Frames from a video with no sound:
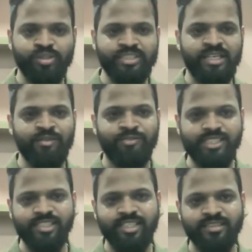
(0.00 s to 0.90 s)
So these are
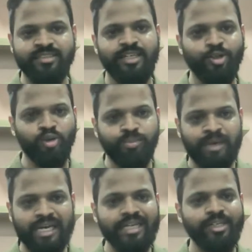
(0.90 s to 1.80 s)
widgets you
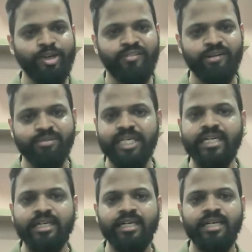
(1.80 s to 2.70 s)
could plug into your
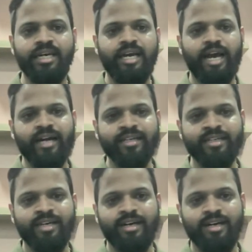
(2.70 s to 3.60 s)
website,
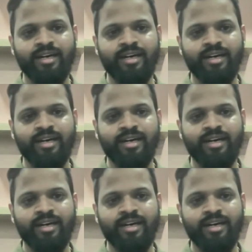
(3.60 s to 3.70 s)
and